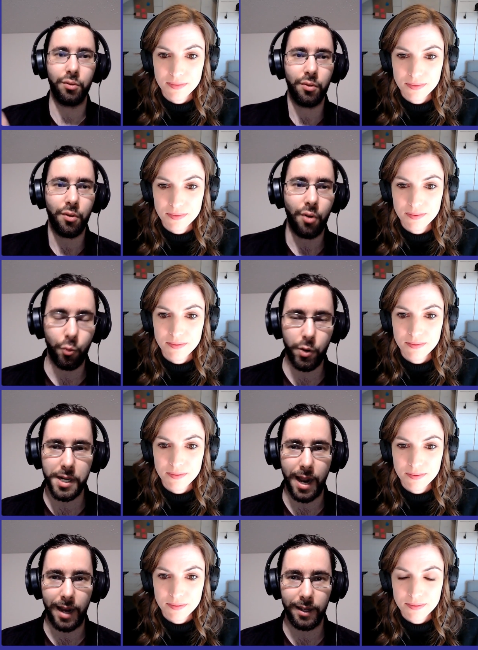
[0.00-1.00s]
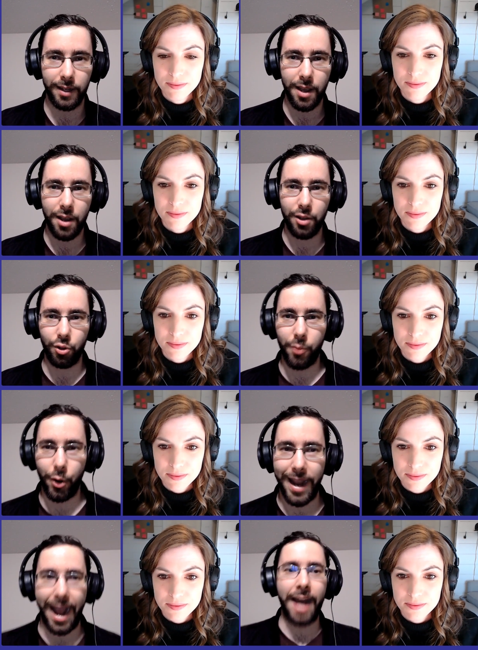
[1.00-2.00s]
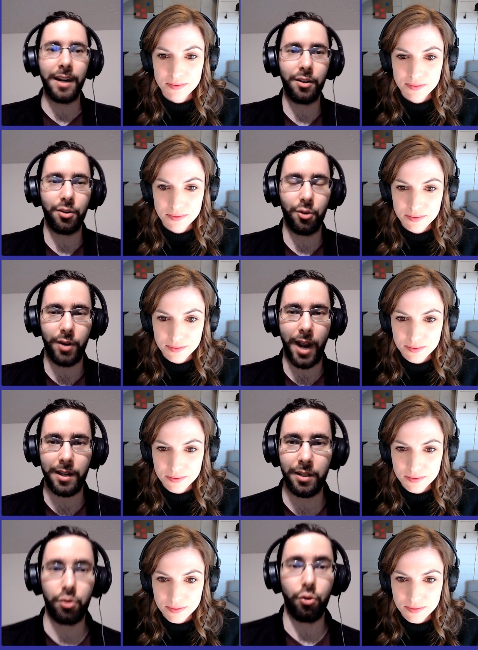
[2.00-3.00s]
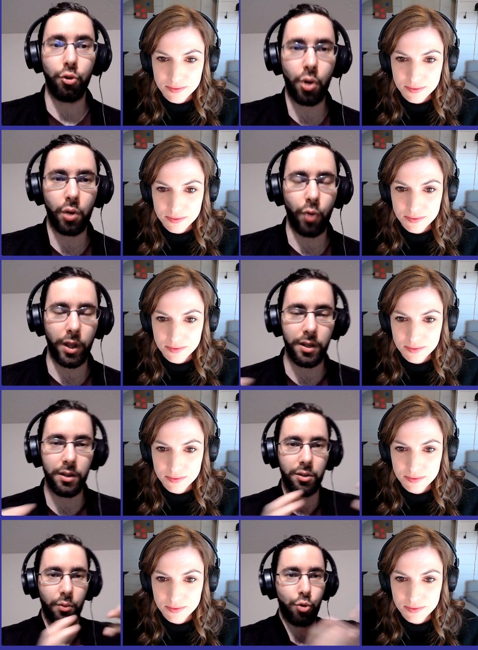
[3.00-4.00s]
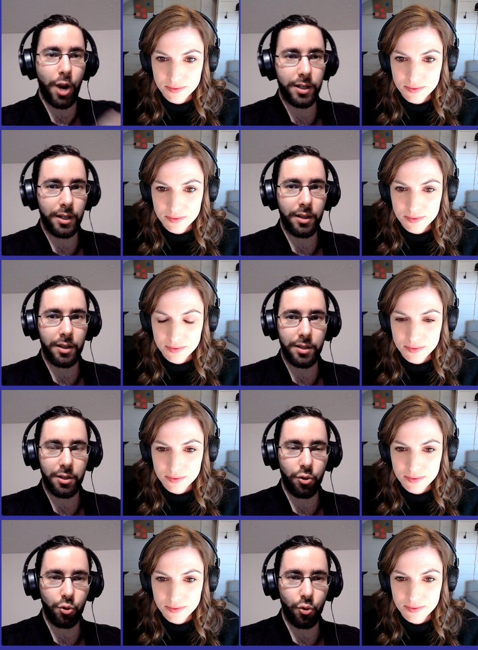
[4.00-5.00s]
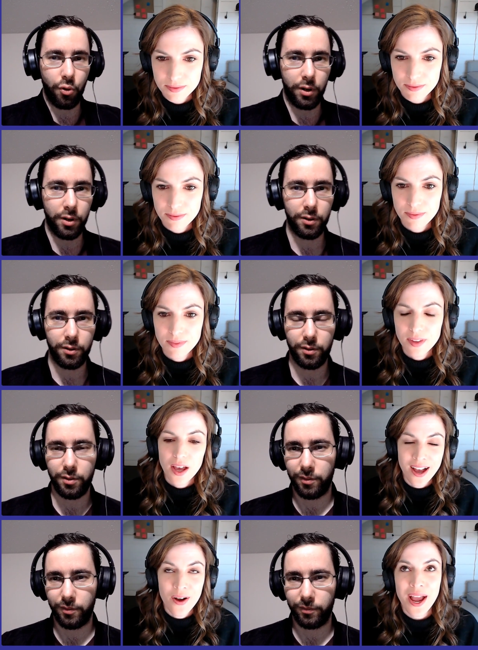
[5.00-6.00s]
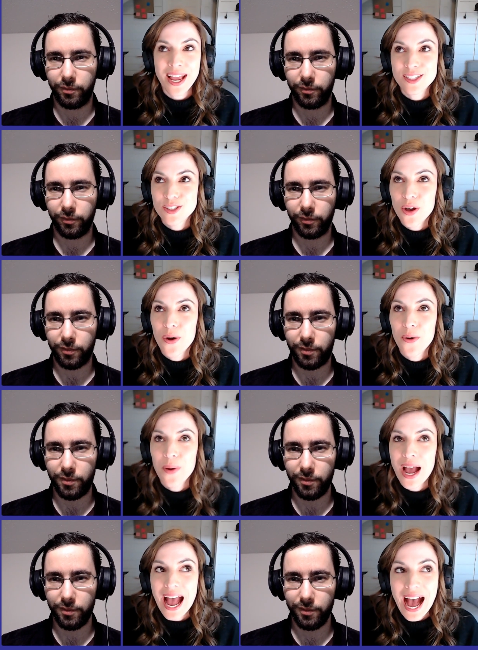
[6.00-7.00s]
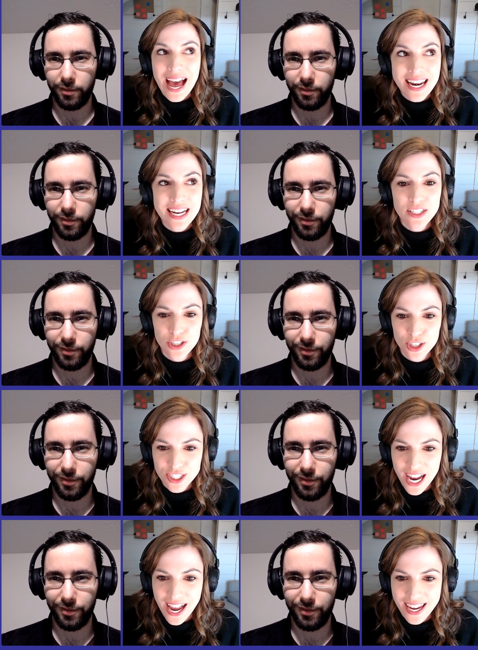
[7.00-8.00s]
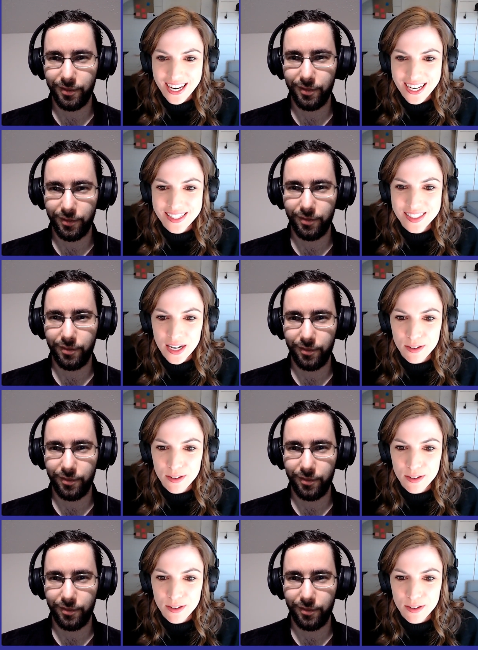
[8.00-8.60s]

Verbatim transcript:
Speaker 1: you already like. So it's about adding to your diet things you enjoy rather than subtracting things that you enjoy.
Speaker 2: Okay, so adding to your diet instead